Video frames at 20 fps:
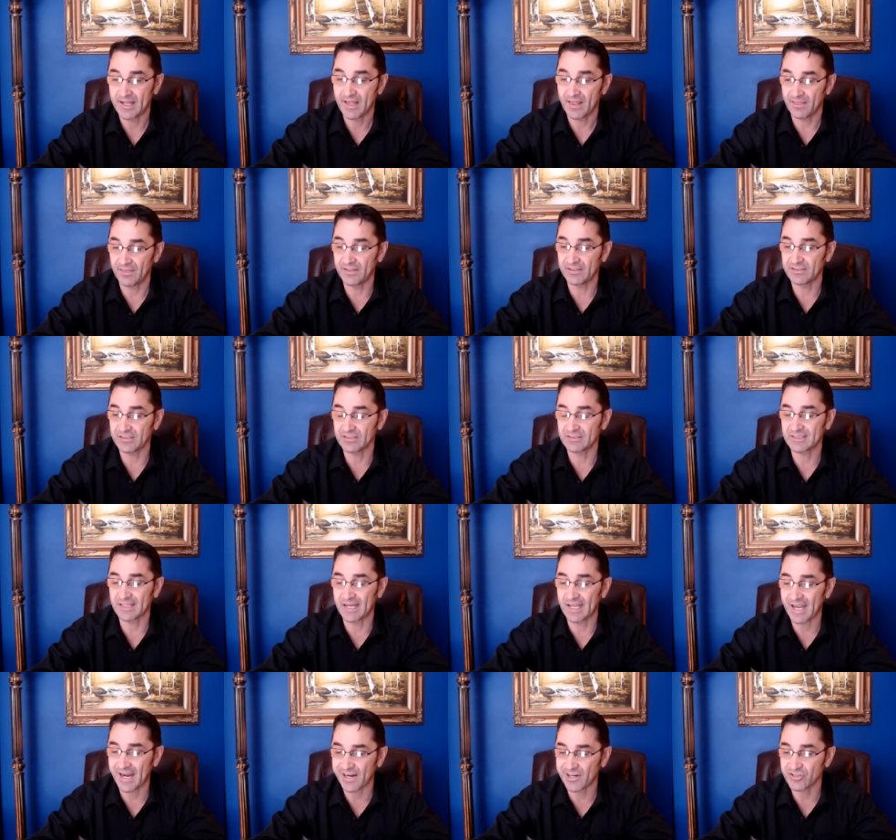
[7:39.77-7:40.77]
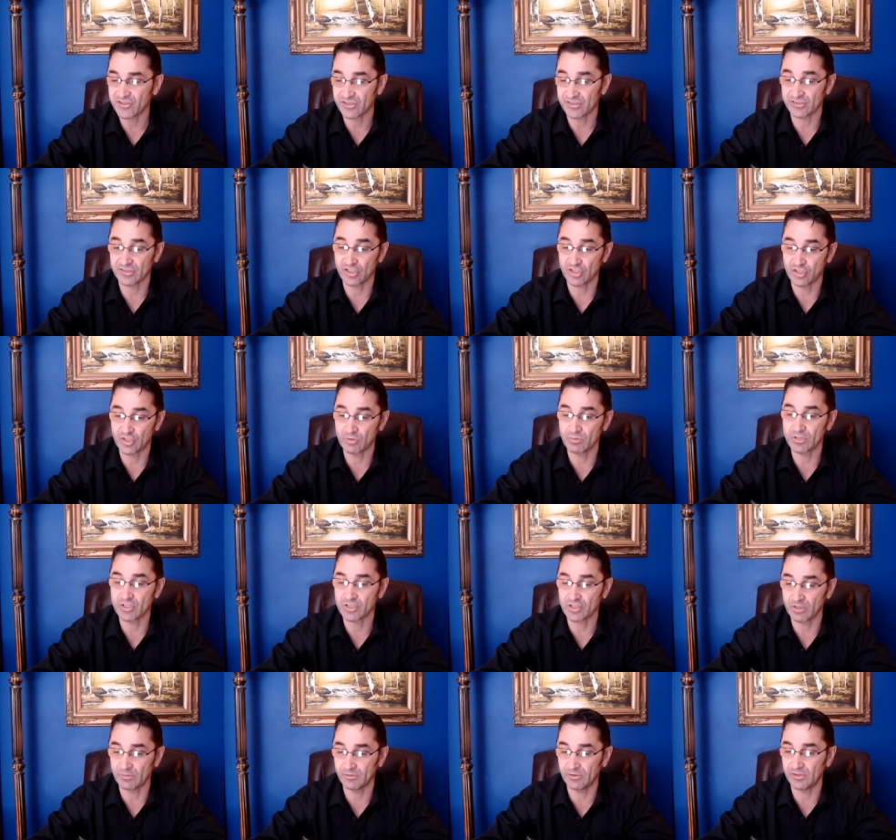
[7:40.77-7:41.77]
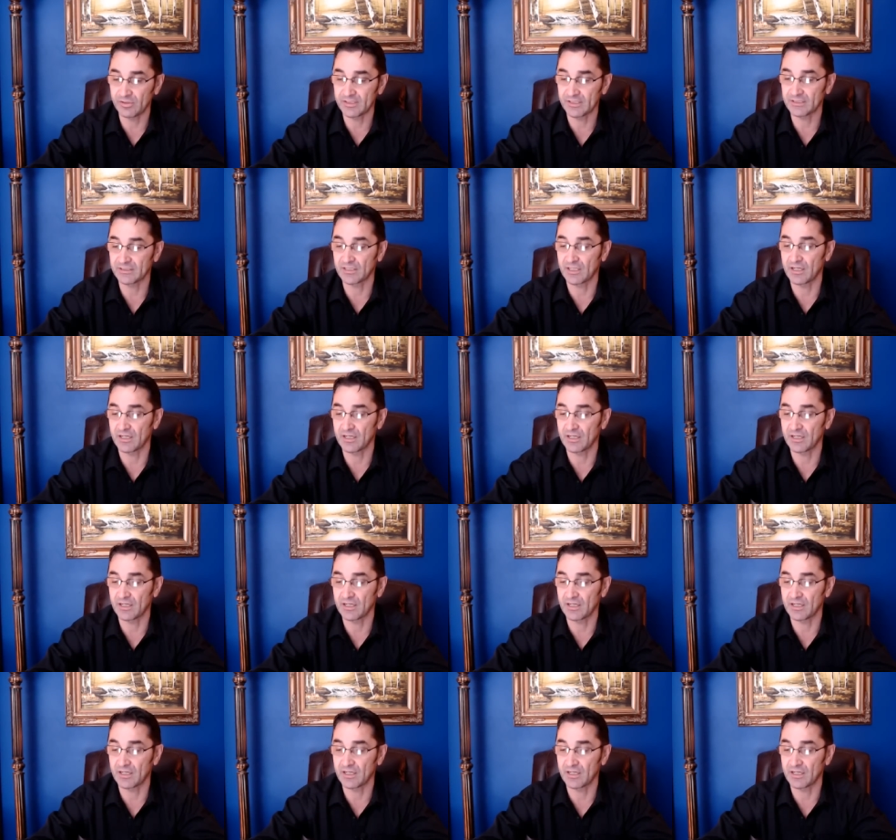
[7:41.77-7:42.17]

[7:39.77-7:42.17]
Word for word: This is the largest Jewish community in the